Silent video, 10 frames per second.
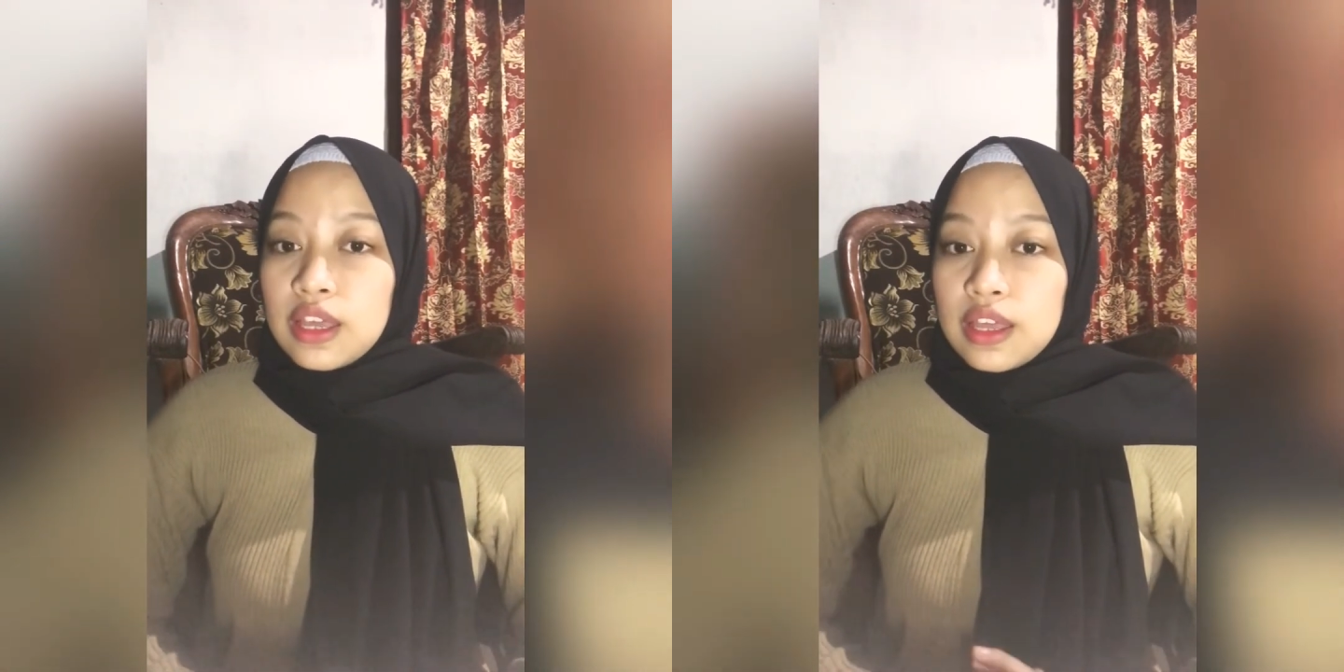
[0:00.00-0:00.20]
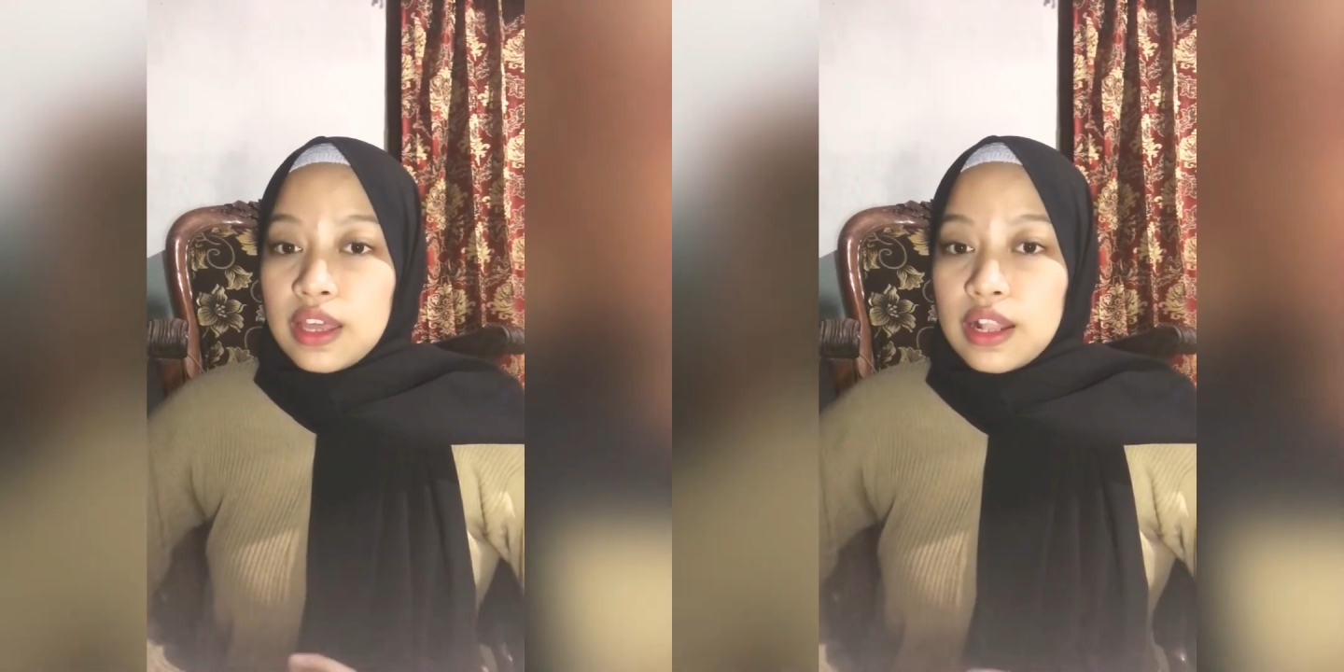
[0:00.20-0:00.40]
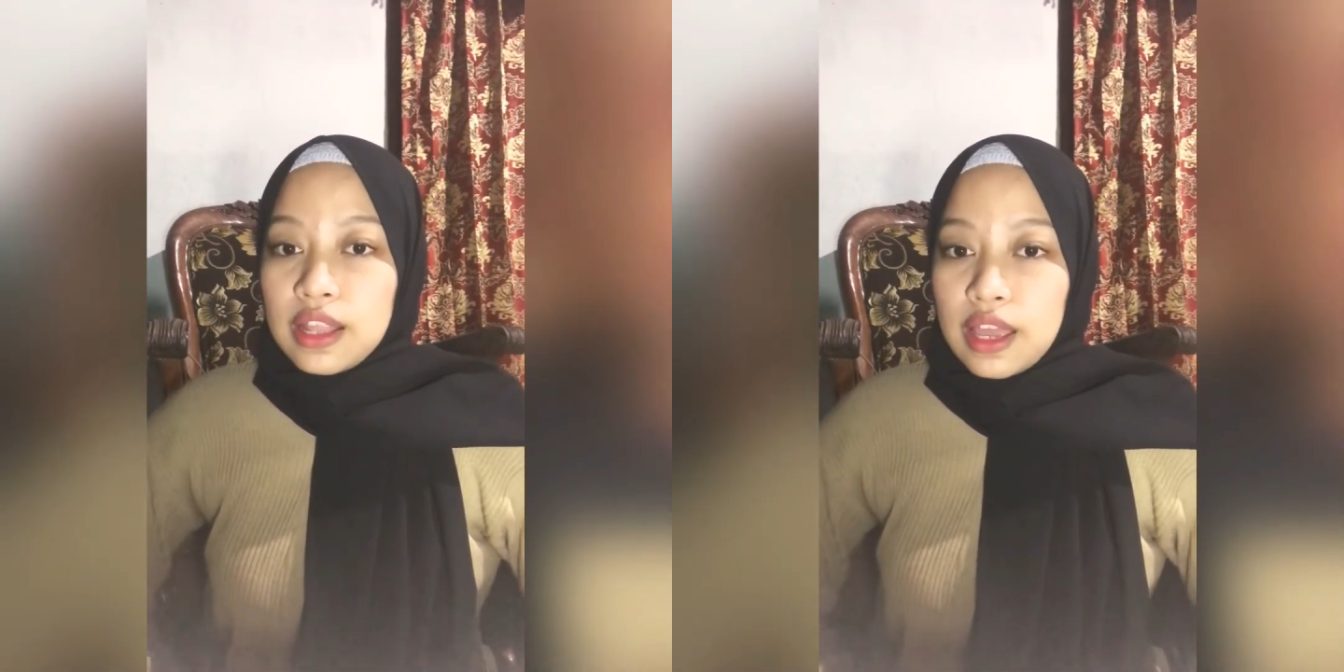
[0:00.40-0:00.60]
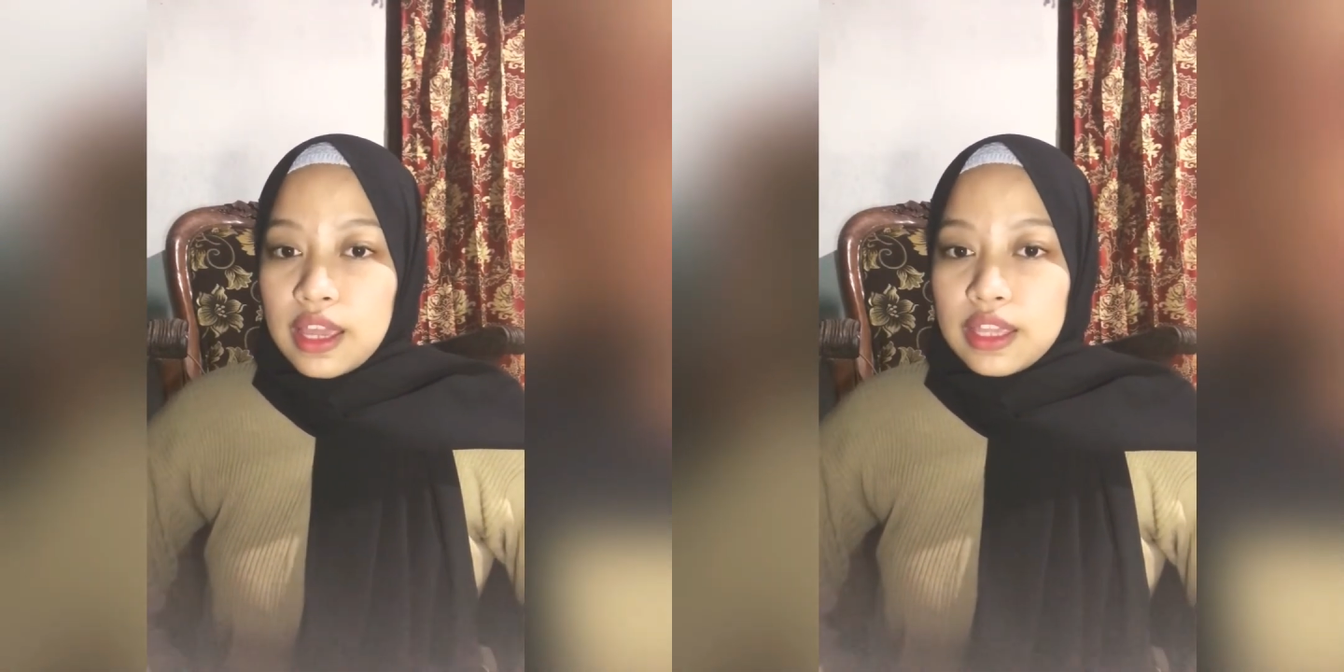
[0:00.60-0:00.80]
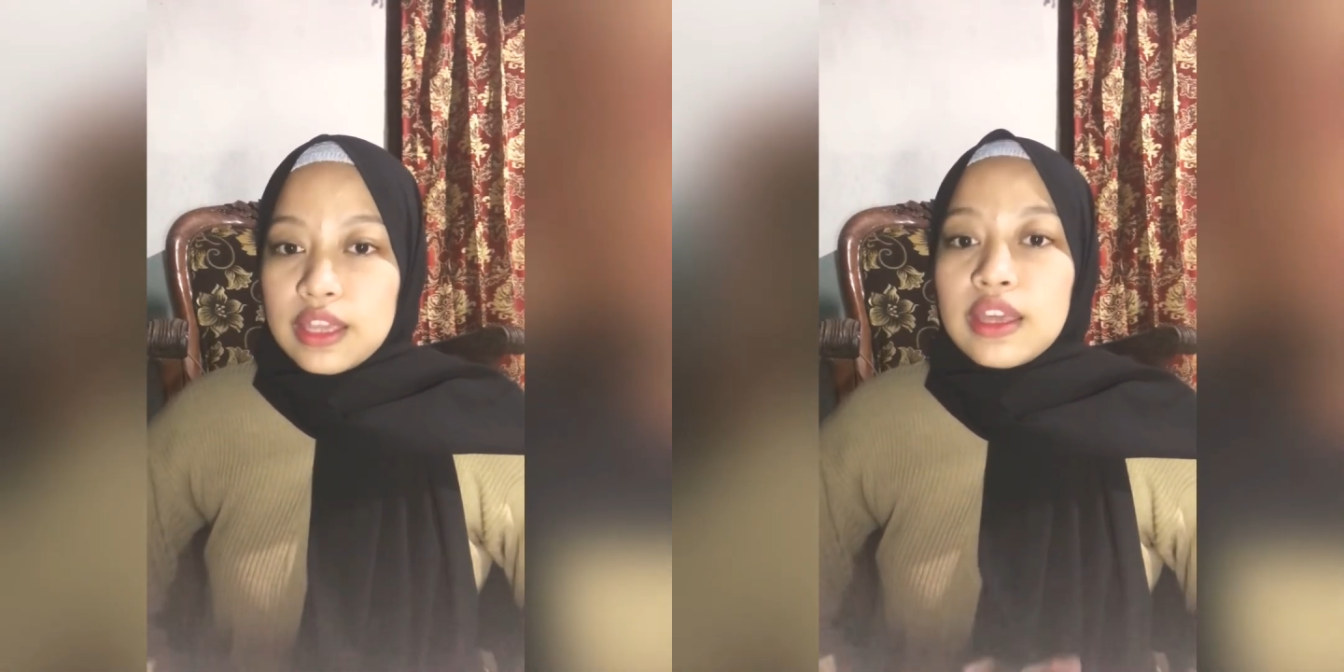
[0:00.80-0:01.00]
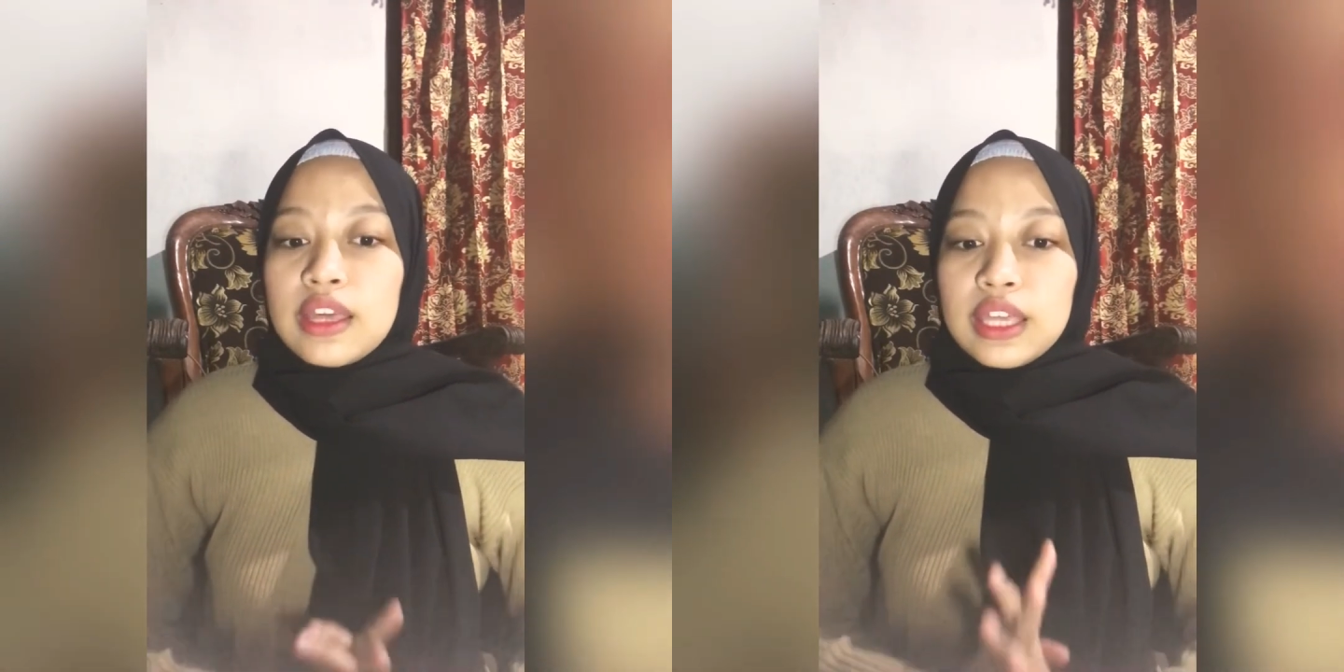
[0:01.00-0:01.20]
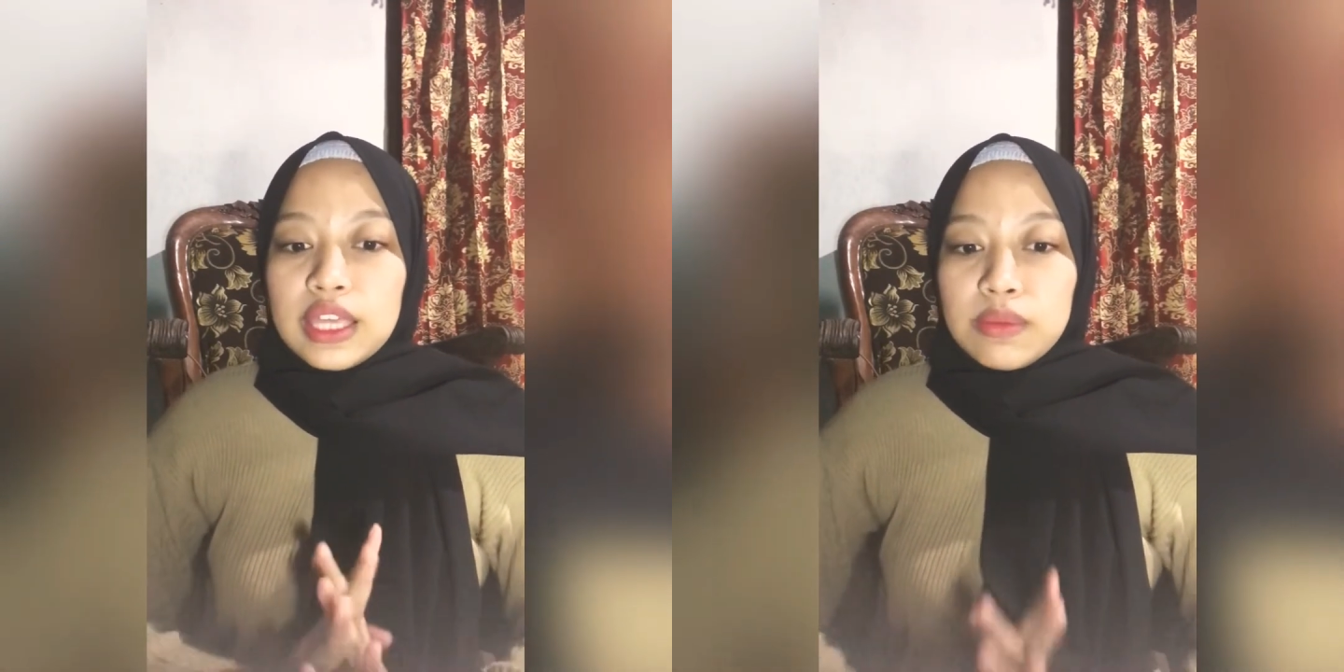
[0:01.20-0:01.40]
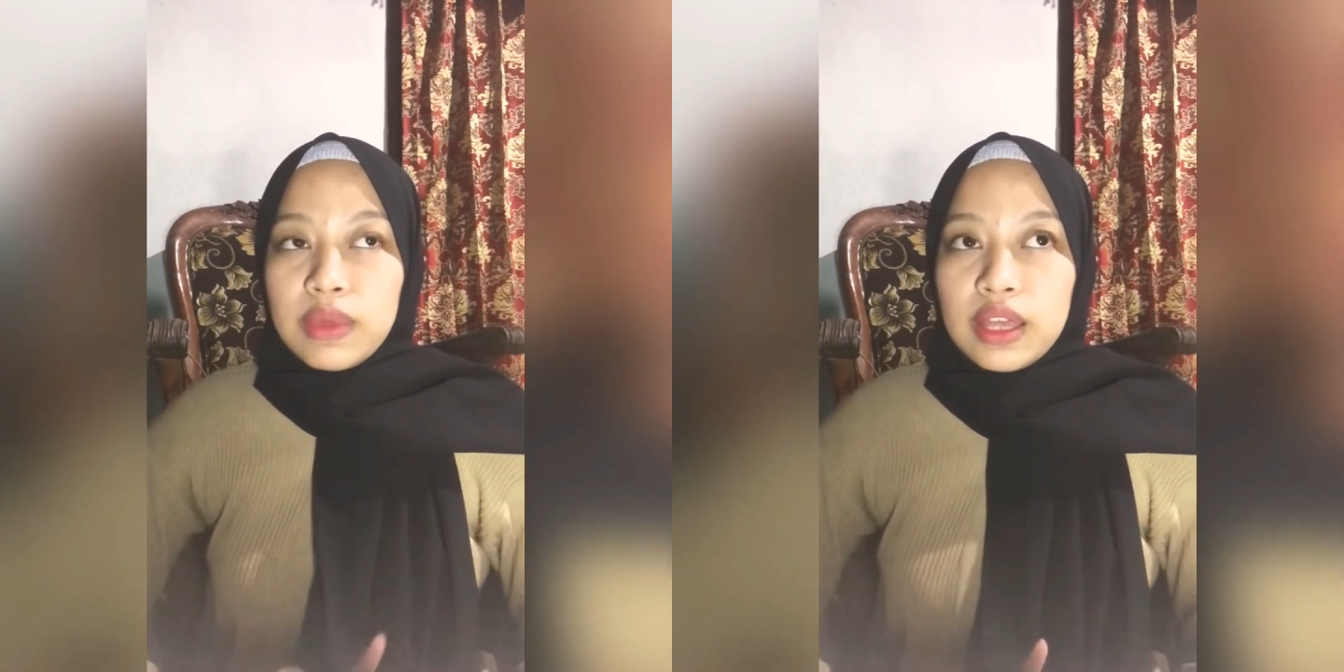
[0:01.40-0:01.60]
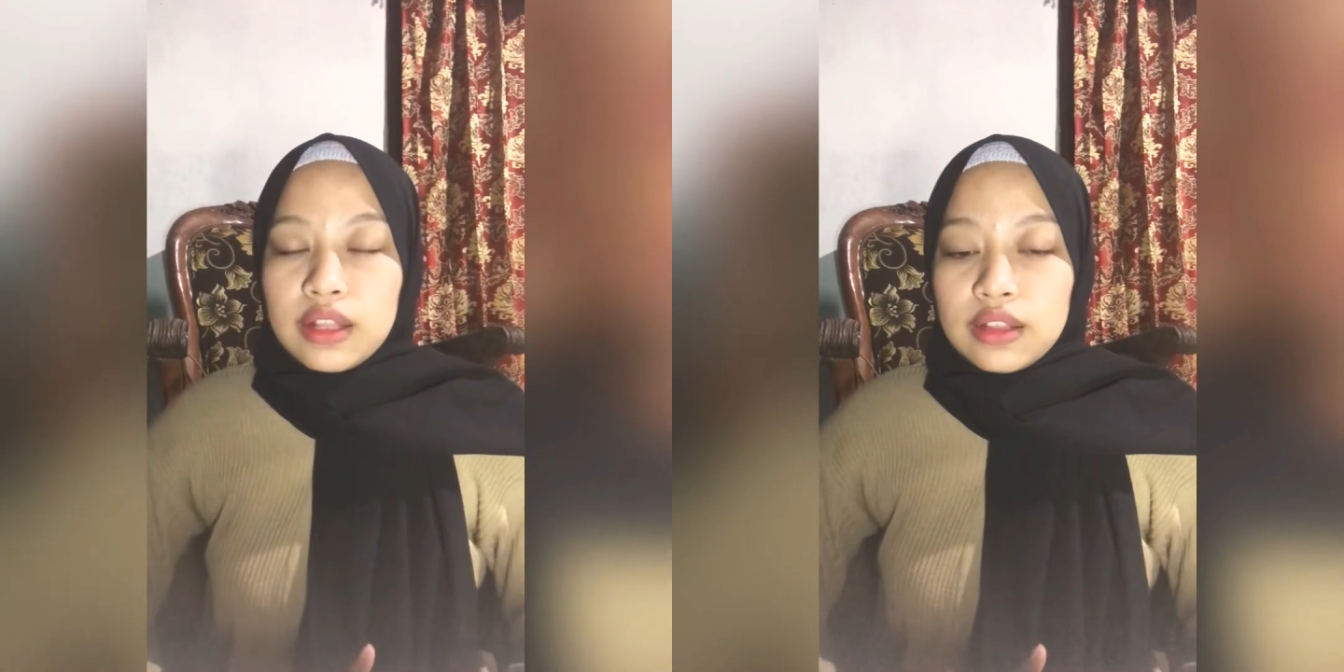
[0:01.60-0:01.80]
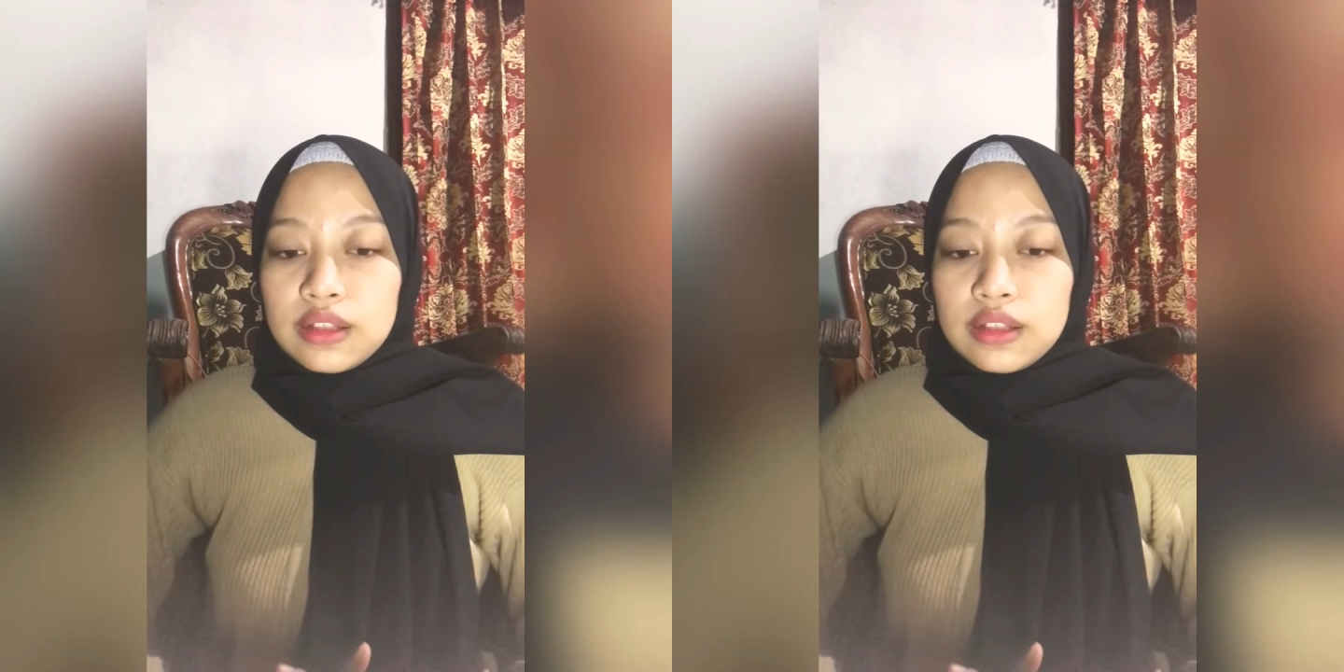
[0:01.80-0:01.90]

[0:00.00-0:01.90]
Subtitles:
like email,